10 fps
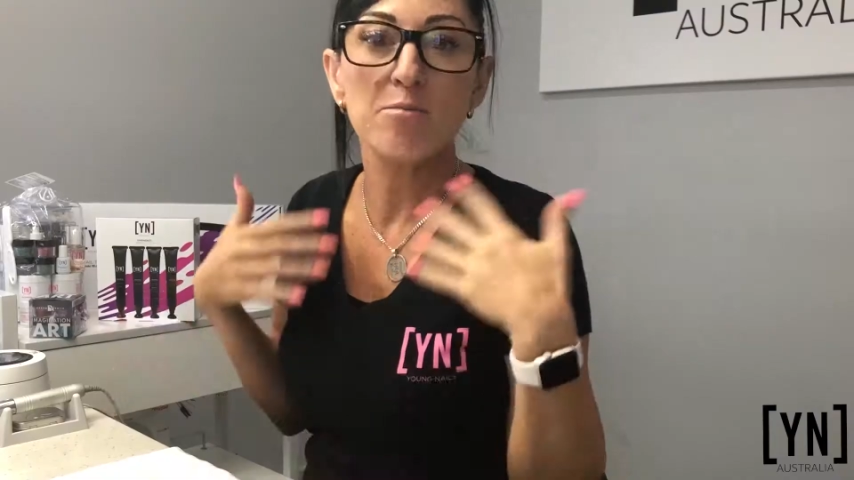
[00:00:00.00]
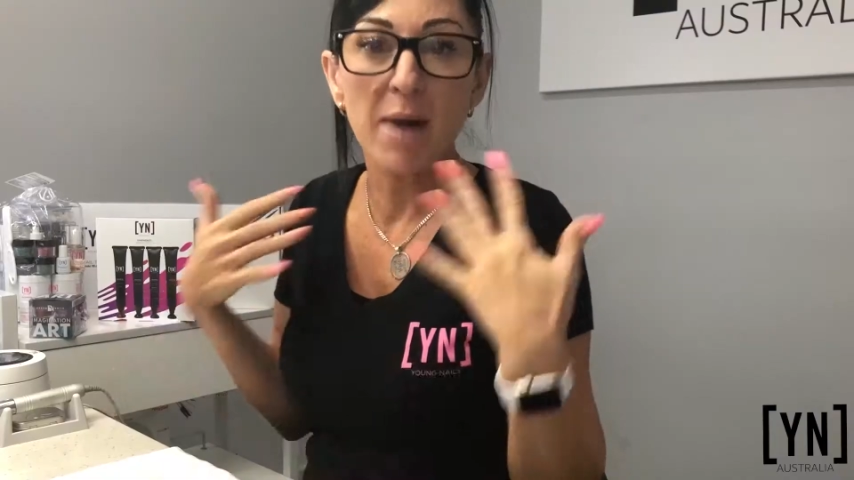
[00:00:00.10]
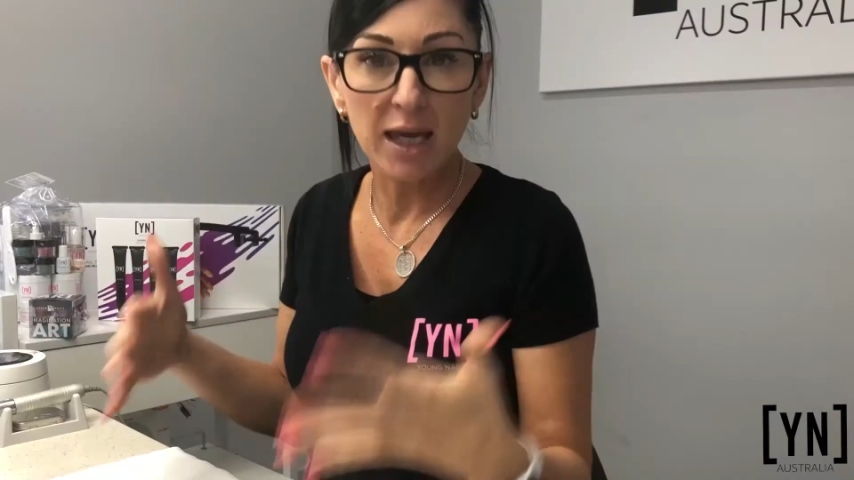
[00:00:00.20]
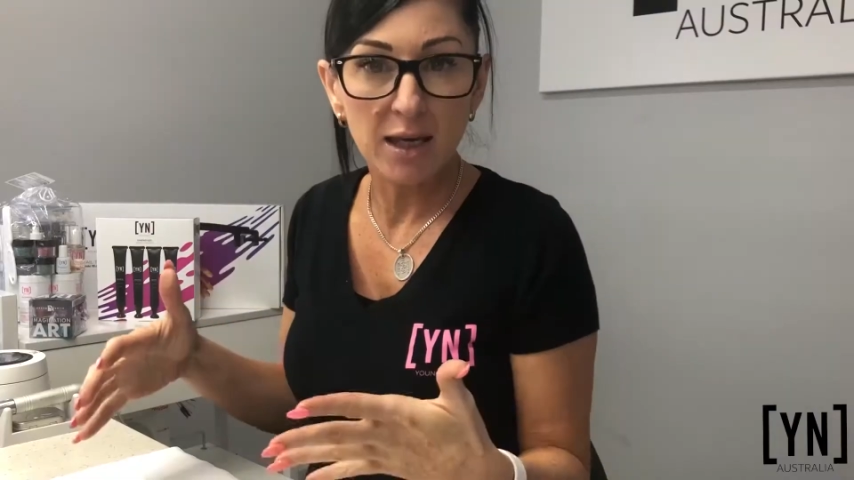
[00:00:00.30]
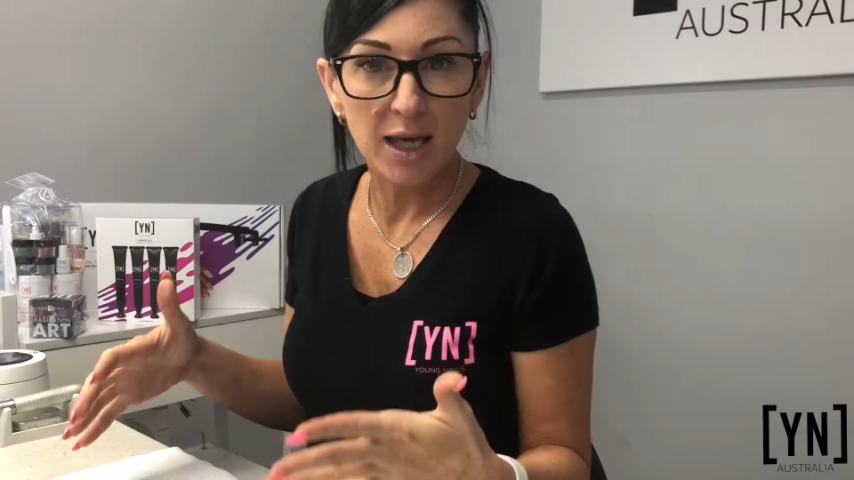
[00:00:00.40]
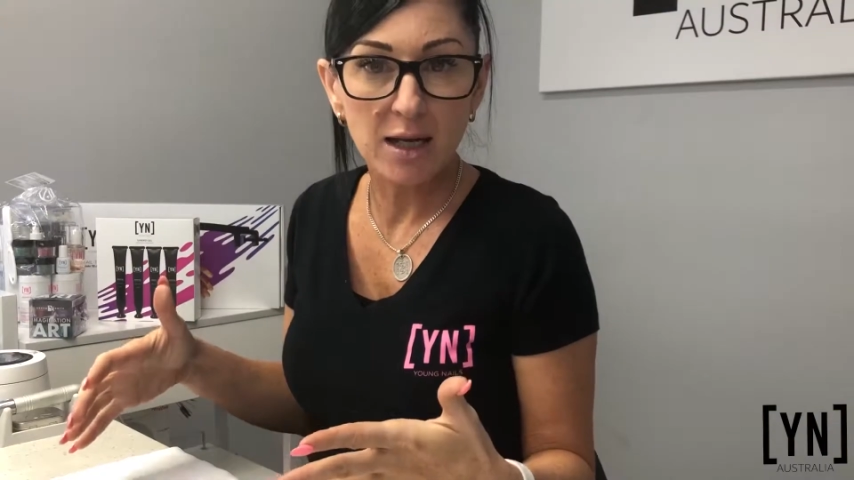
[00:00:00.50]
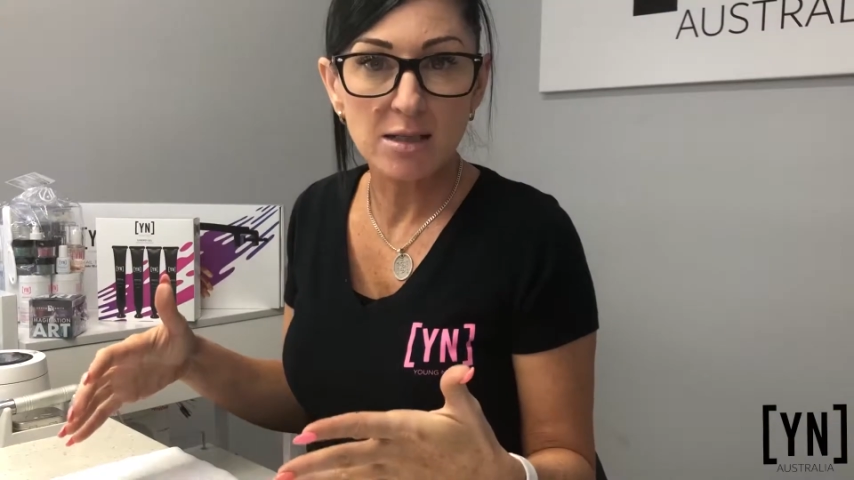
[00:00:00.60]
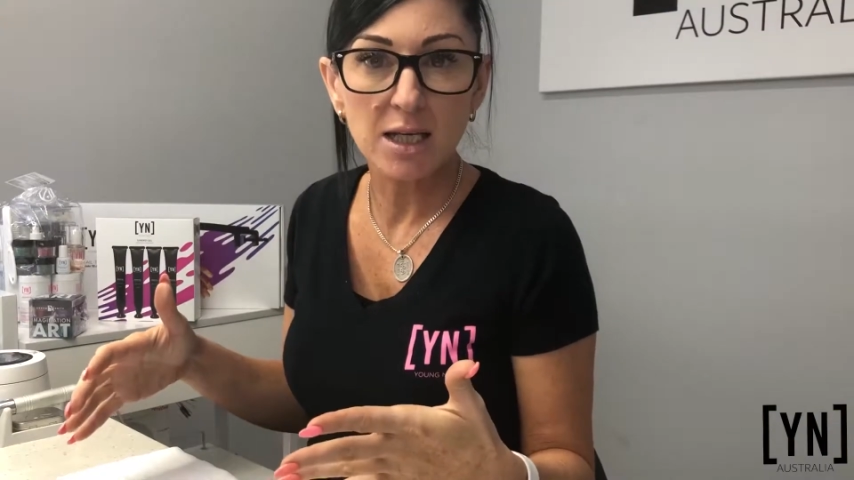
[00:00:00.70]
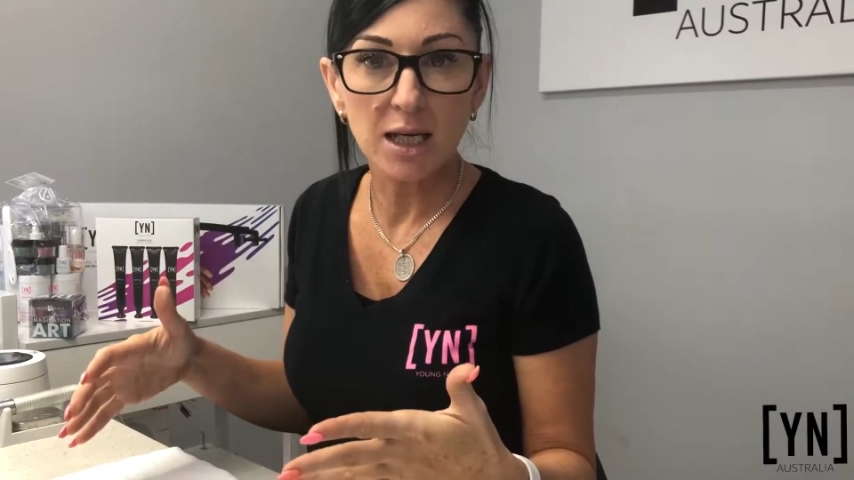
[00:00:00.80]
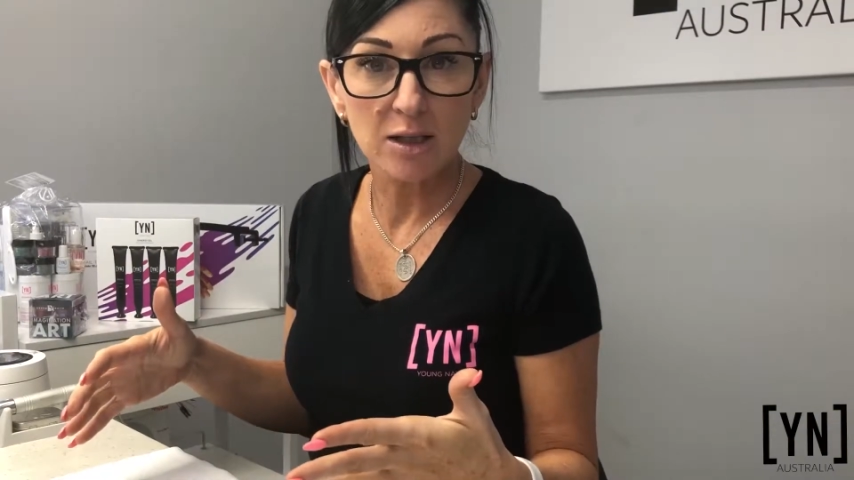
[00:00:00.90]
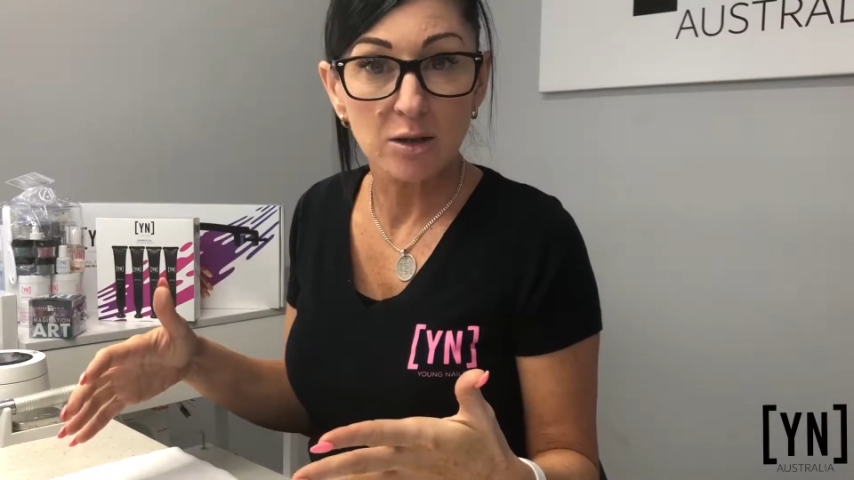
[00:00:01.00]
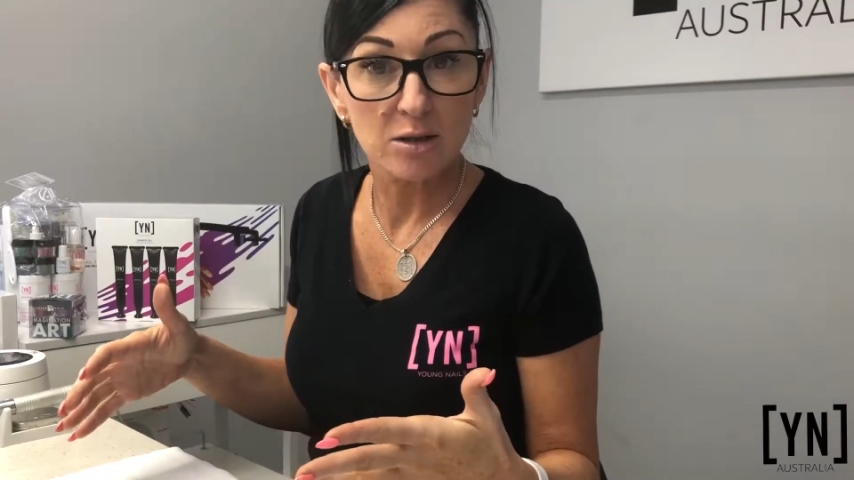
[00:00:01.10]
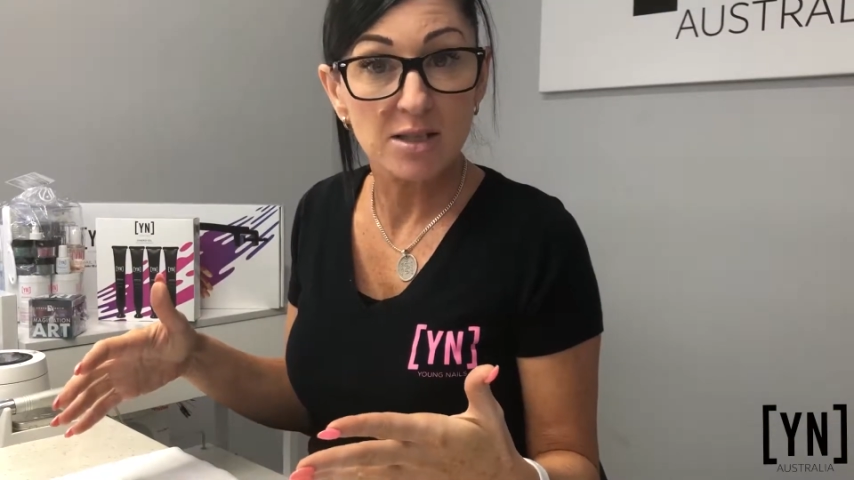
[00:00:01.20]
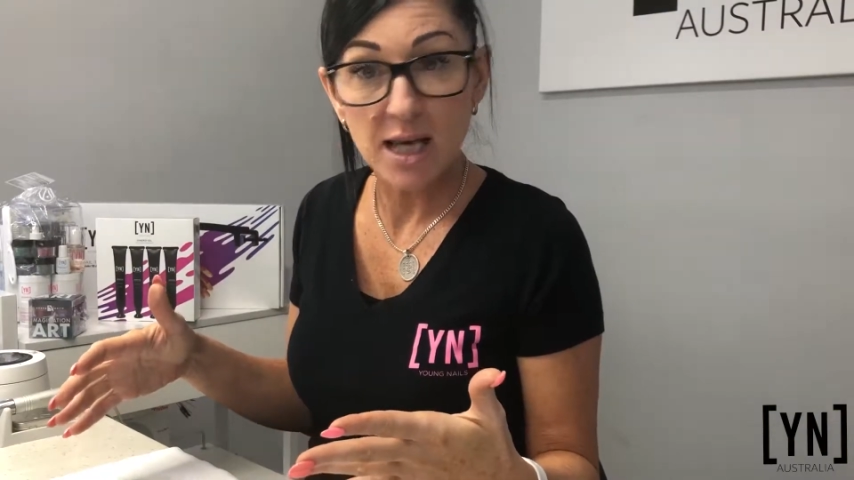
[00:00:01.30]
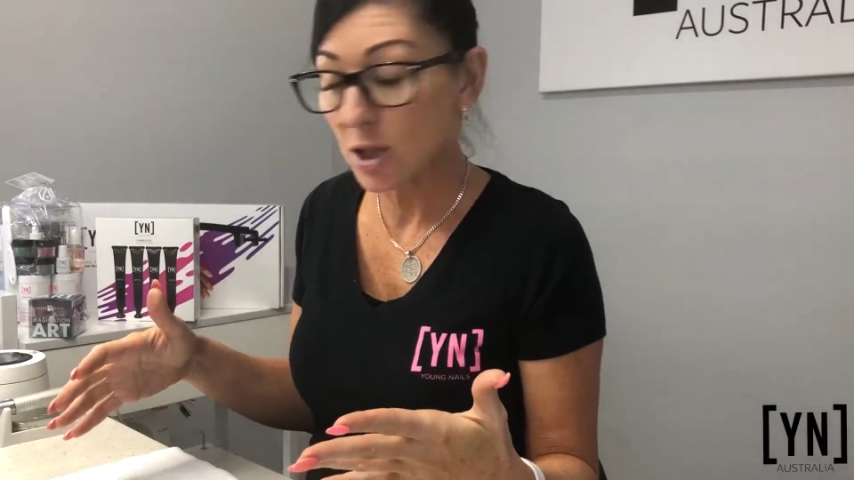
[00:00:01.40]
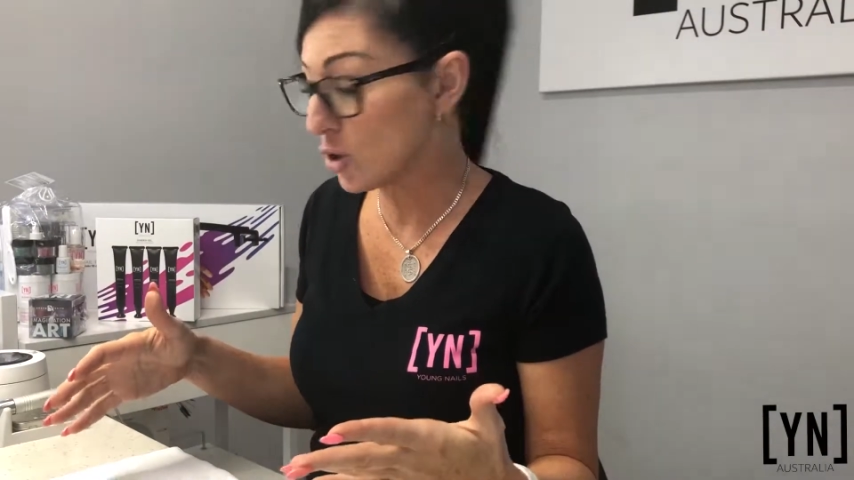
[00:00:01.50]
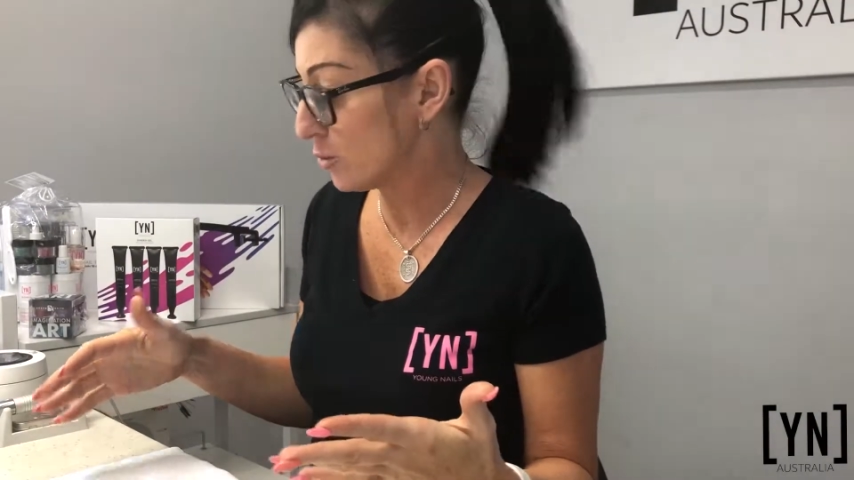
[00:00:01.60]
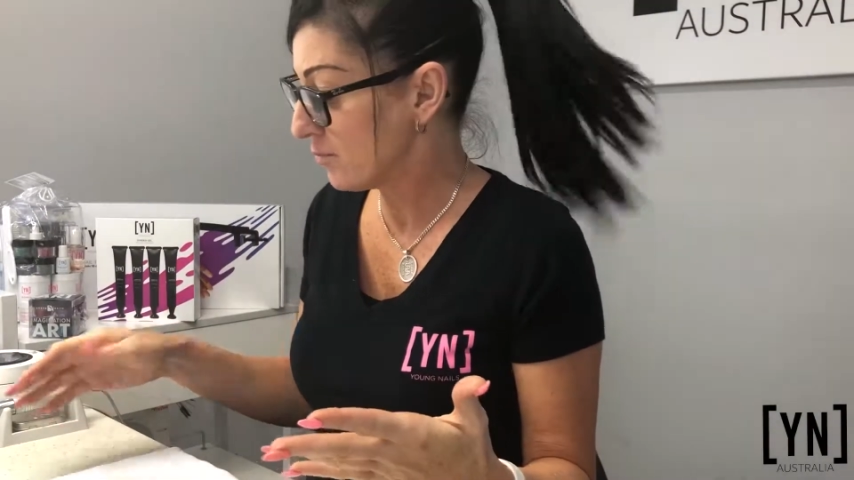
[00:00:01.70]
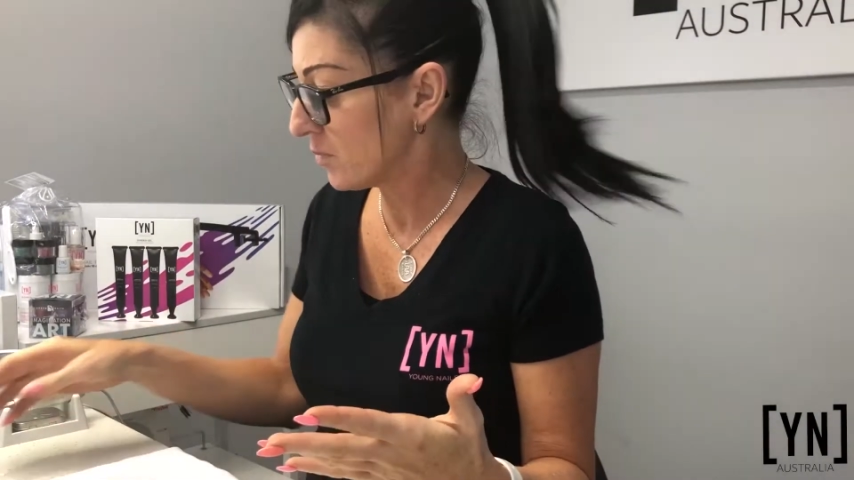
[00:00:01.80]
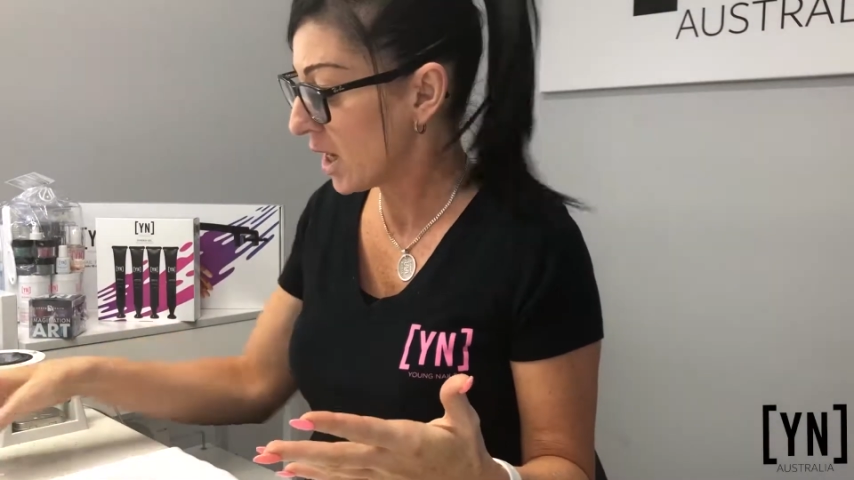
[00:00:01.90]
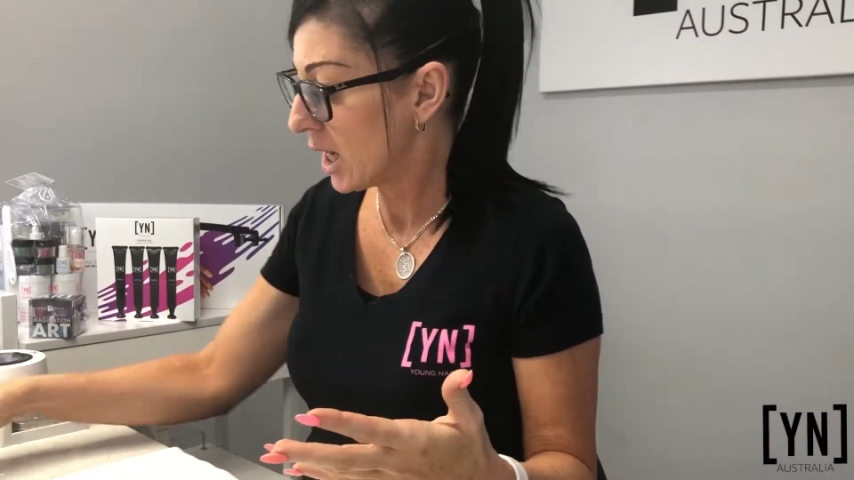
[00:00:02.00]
may encounter in salon.